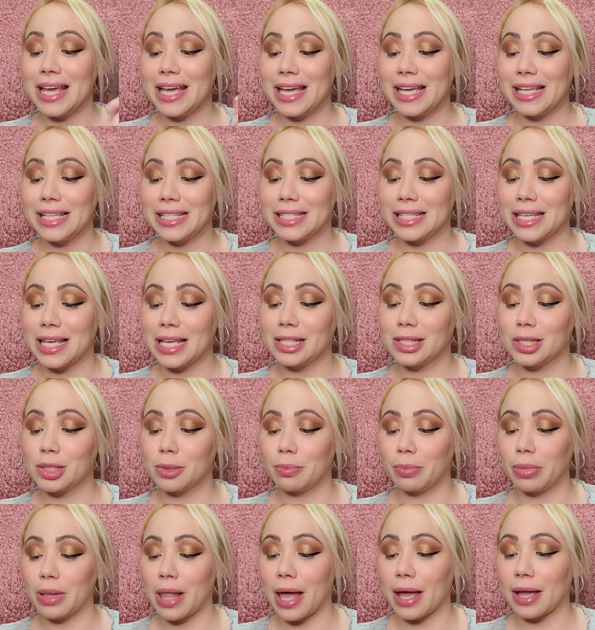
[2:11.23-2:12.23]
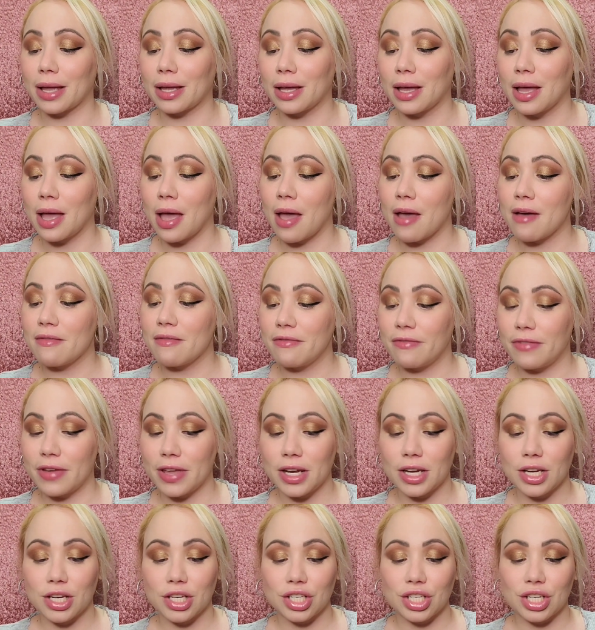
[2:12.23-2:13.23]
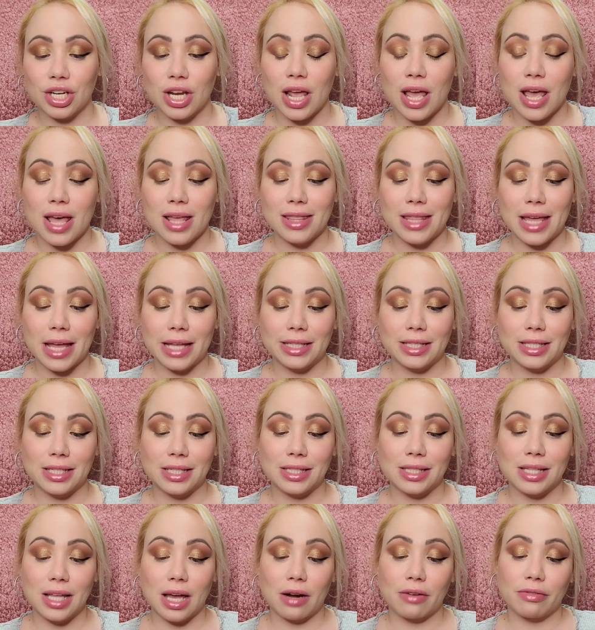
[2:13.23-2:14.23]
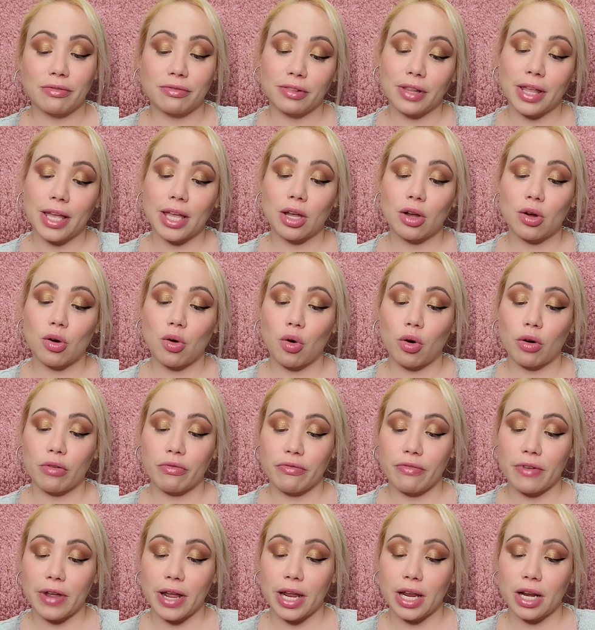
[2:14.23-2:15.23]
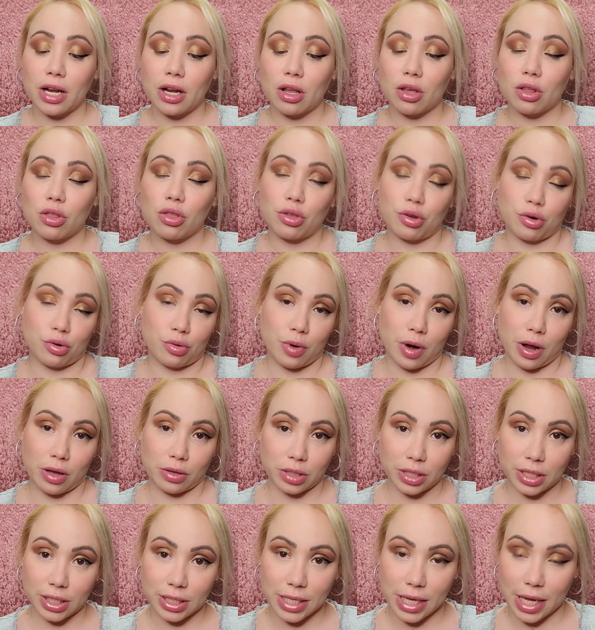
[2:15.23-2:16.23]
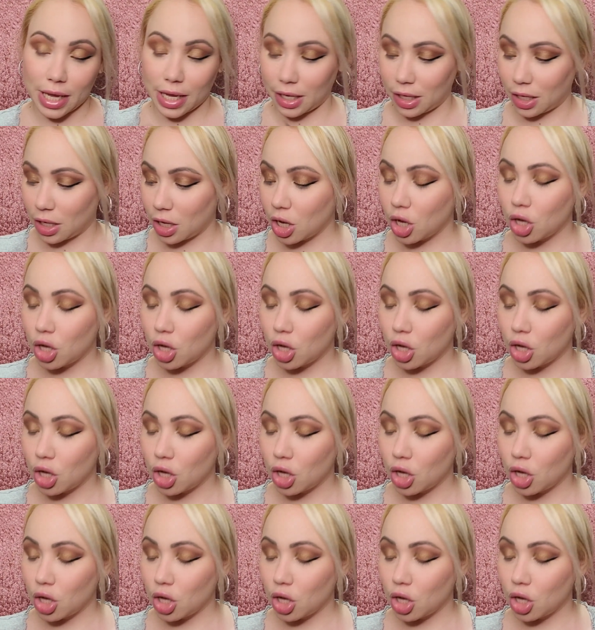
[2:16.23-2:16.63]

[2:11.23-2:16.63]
intense black finish that does not flake or fade throughout the day.